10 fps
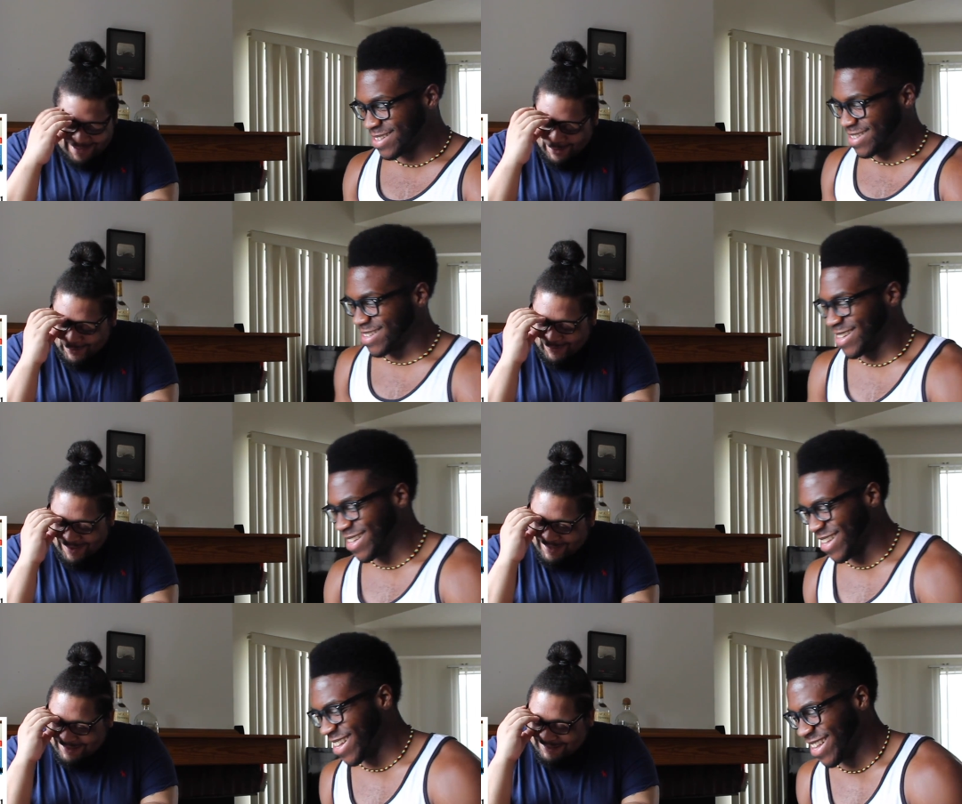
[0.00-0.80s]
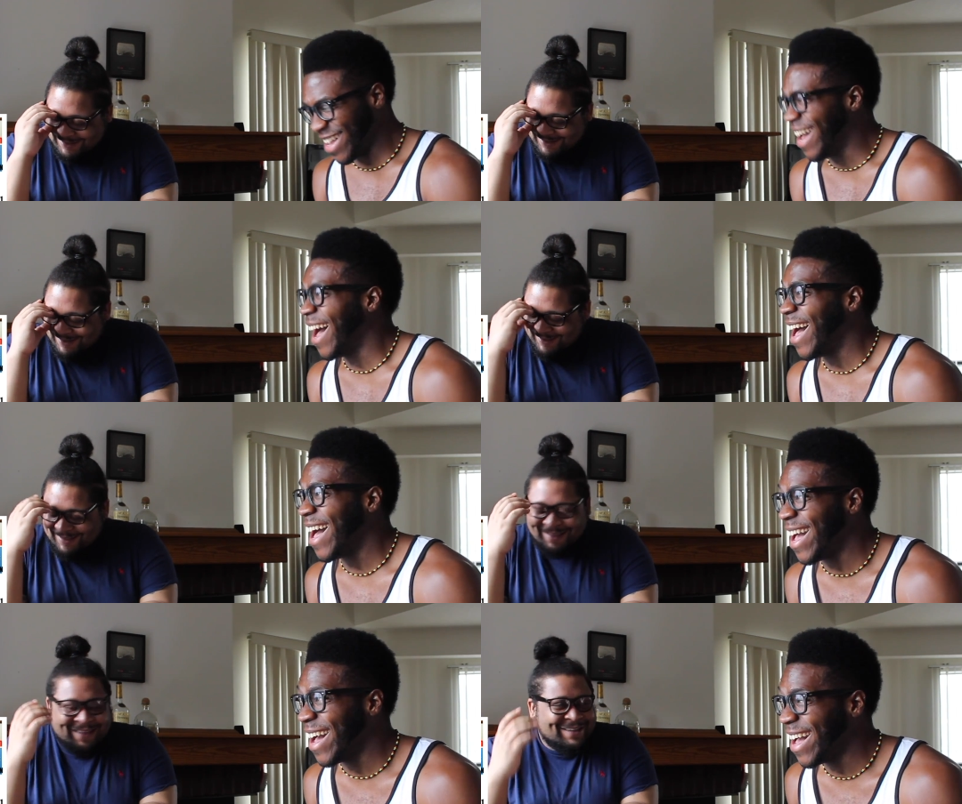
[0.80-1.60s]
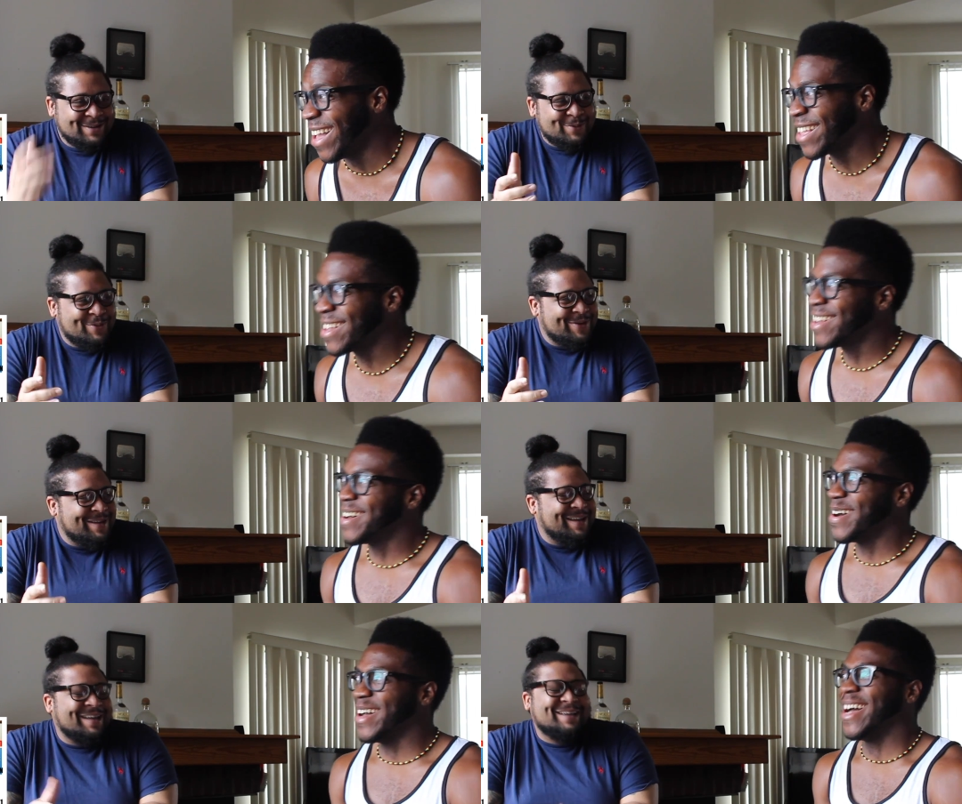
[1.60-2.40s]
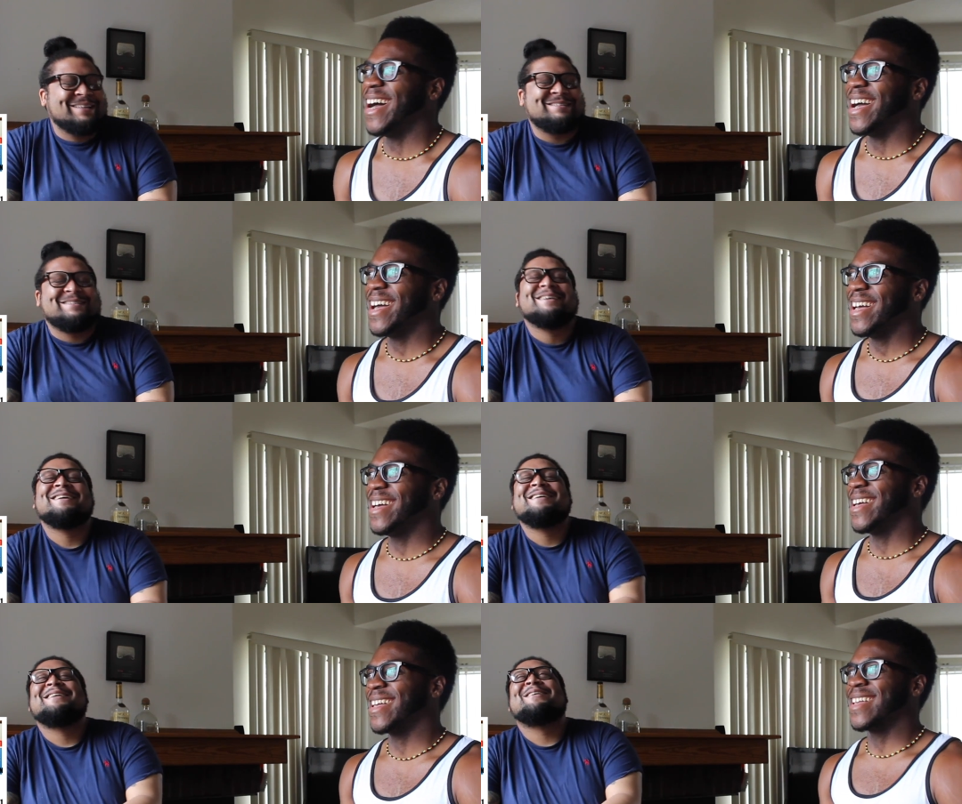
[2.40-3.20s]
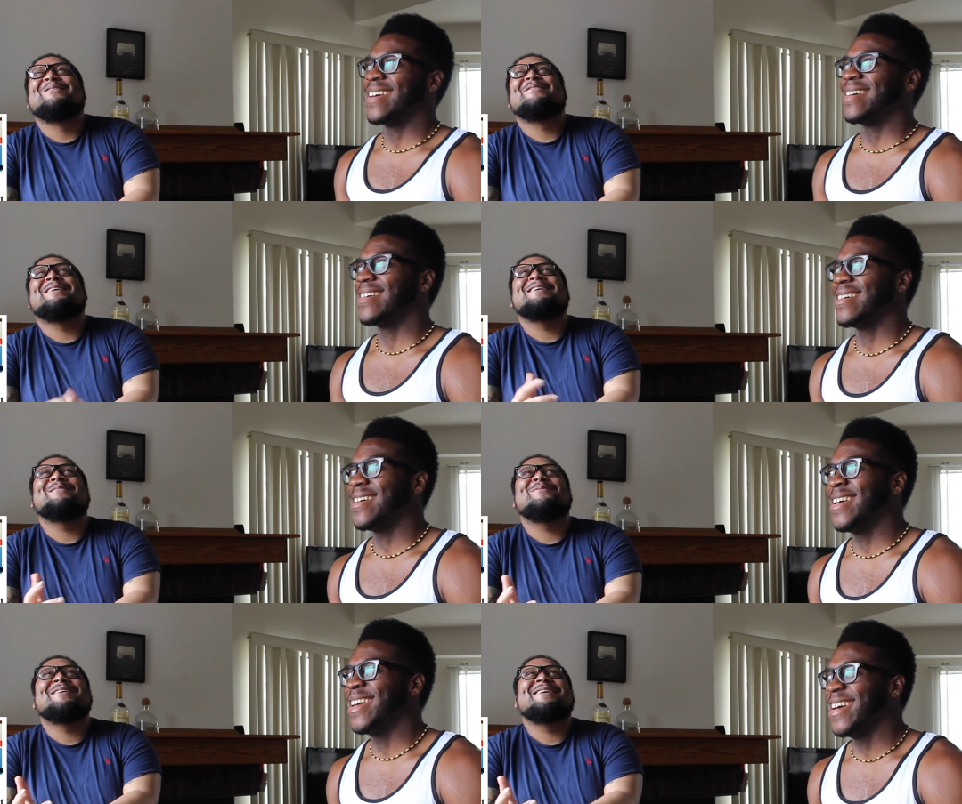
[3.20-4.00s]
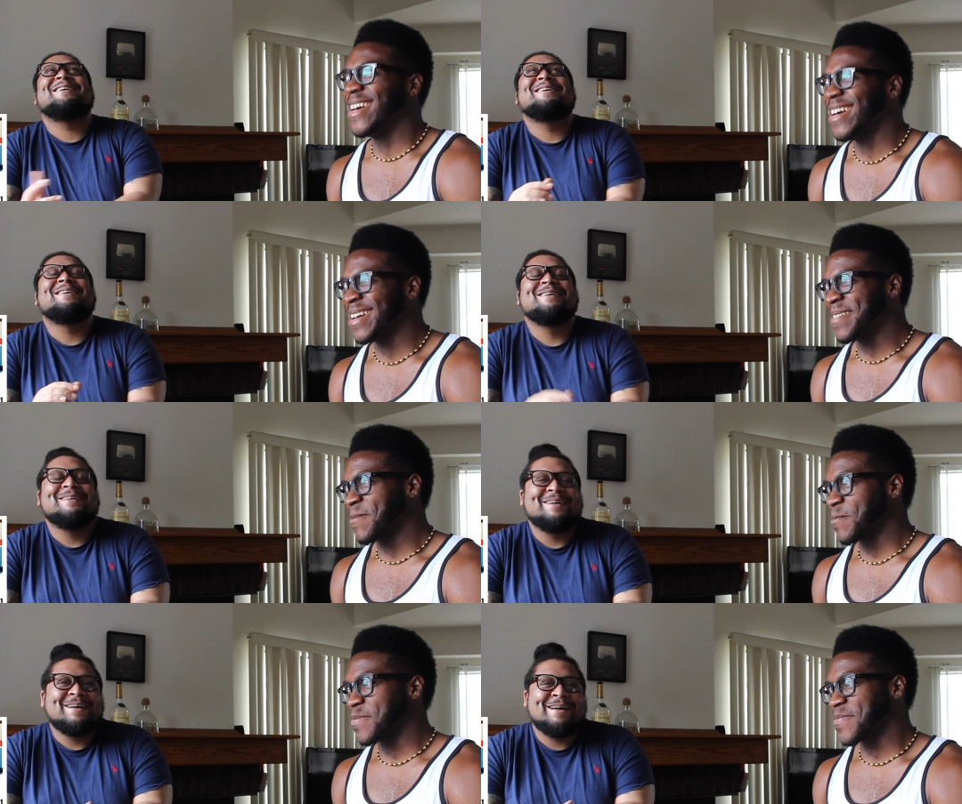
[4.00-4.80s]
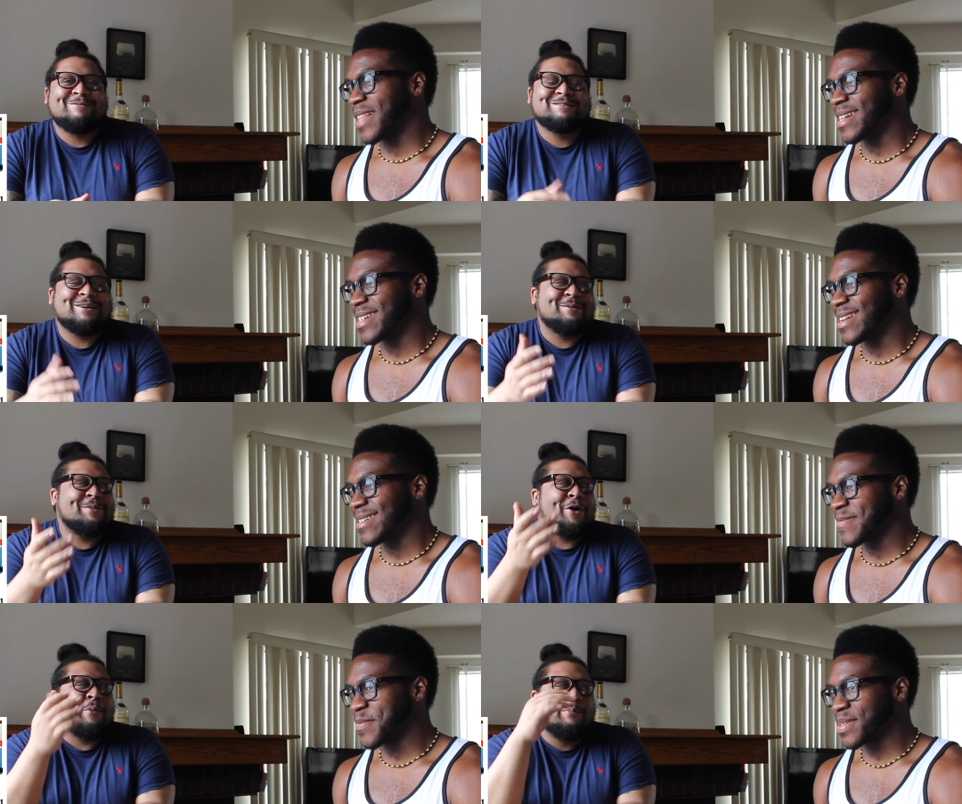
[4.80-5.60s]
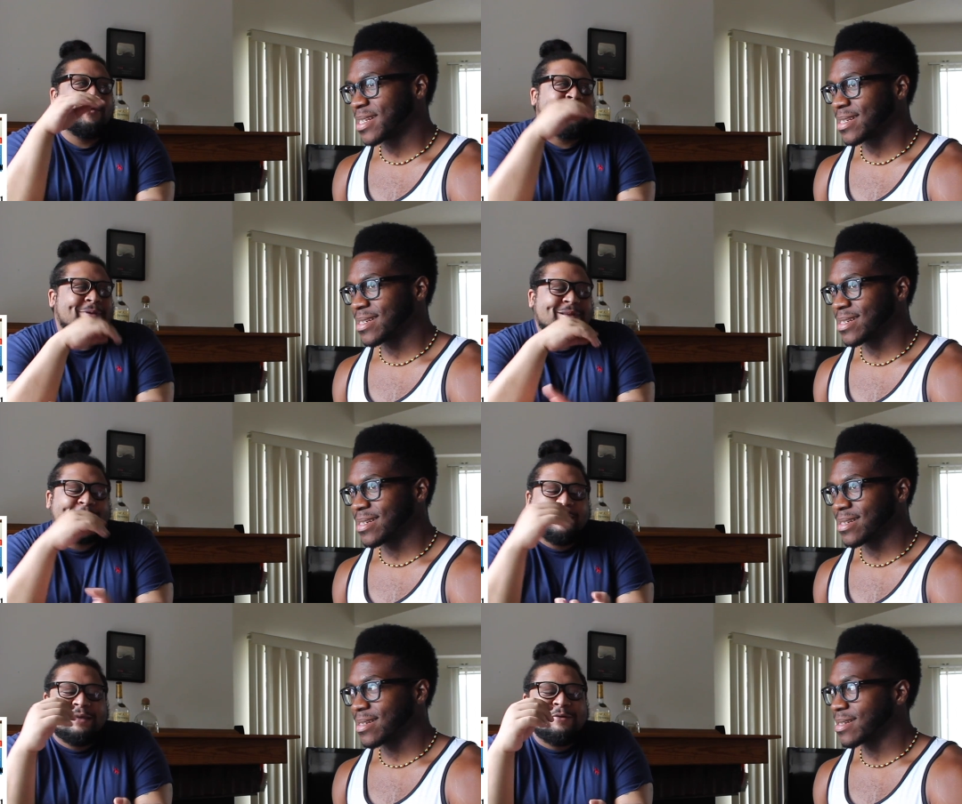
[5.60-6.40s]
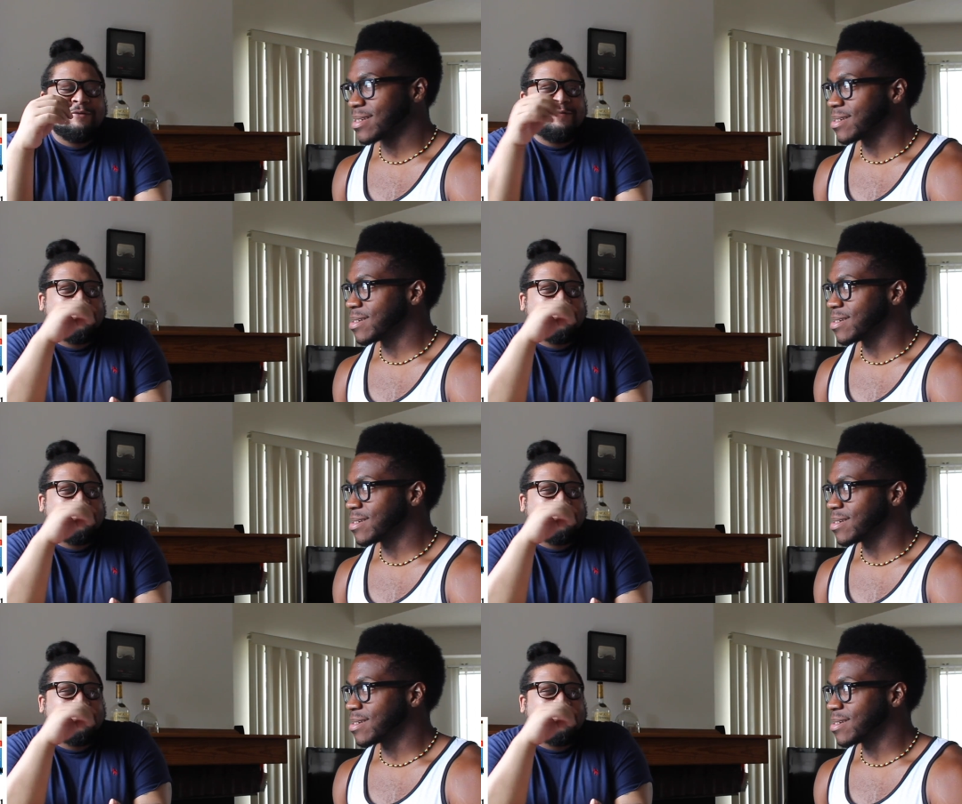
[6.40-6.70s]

Speaker 1: What? what? What, bro? I was talking about pooping, being on the